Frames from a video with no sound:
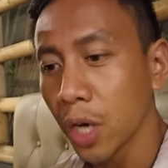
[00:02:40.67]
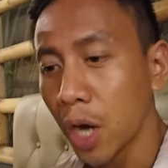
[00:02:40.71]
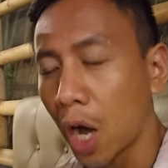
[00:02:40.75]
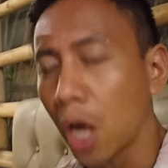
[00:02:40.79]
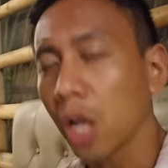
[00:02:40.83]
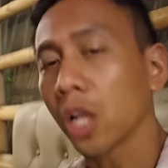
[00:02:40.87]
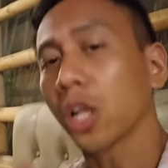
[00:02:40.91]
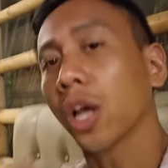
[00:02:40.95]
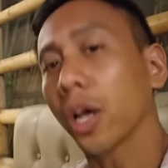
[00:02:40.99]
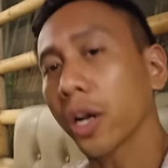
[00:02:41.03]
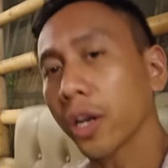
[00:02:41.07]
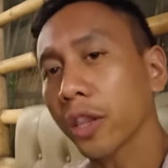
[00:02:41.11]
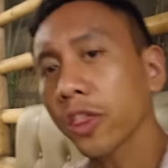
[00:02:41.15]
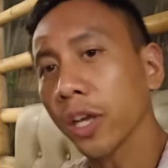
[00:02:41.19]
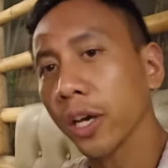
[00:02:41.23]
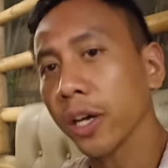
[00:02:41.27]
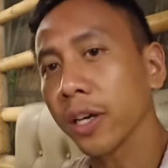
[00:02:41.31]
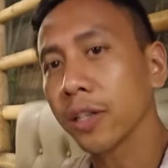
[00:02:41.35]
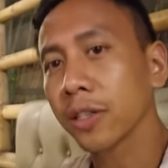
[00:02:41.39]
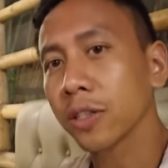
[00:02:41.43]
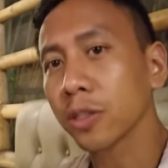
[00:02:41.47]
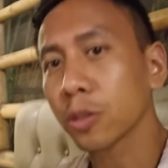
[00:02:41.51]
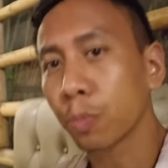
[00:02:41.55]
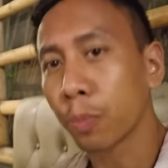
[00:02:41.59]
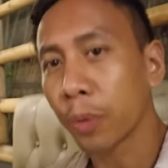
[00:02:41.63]
a lot of
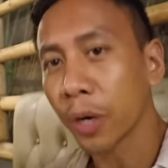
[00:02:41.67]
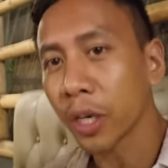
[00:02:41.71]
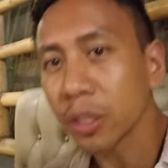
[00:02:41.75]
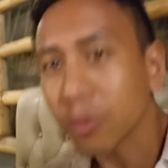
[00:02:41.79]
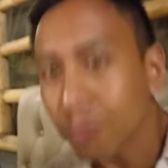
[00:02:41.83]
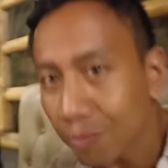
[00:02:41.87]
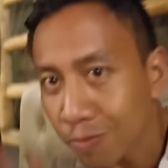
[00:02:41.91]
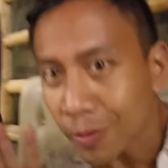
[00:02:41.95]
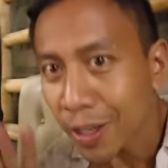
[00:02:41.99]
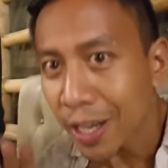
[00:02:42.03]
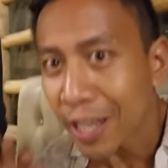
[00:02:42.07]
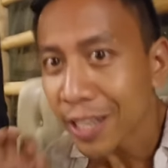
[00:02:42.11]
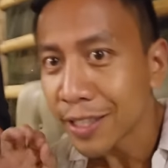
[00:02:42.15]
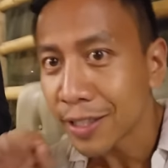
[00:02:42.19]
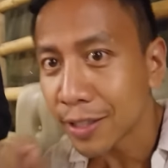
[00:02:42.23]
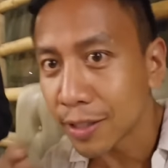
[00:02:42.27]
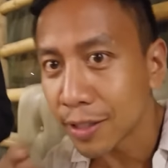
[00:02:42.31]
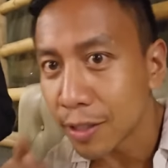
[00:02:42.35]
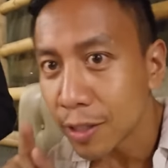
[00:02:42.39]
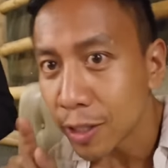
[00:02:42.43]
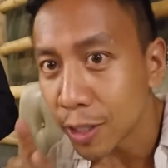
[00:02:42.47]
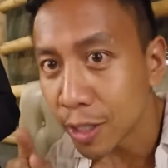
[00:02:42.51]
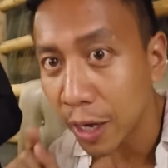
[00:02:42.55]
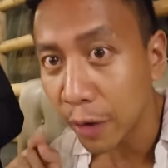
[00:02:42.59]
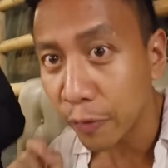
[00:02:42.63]
things, but
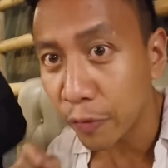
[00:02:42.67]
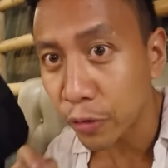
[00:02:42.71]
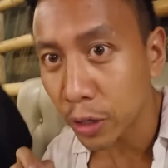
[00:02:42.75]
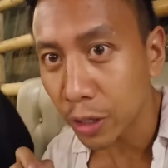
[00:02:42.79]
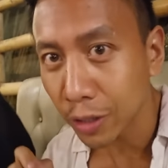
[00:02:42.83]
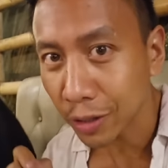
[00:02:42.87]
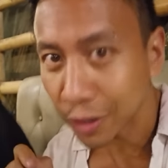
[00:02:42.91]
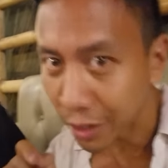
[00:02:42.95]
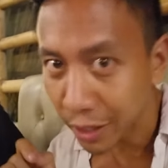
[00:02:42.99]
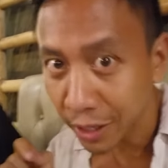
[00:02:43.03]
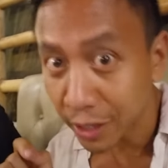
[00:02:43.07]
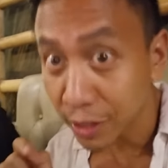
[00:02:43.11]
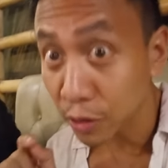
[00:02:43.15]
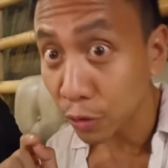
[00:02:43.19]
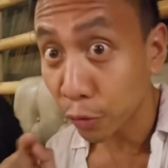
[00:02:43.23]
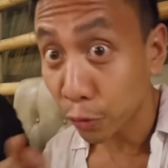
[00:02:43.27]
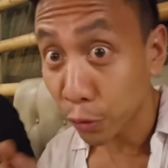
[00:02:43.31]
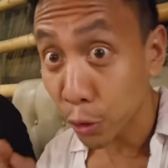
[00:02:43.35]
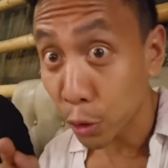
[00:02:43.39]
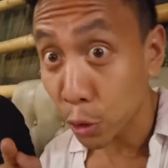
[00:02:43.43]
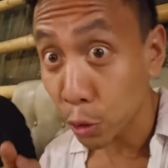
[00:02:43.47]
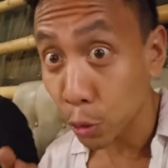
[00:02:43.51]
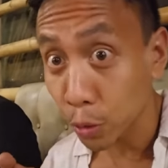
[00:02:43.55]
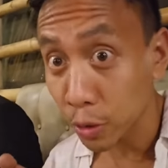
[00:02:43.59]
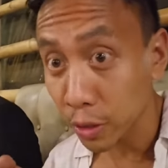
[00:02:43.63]
definitely its
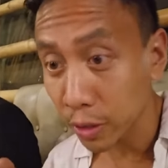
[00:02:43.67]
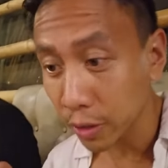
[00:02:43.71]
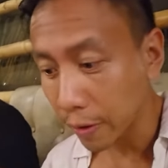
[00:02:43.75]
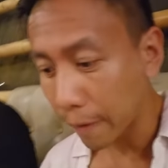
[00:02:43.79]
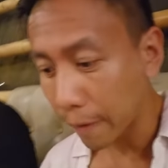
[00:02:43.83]
food.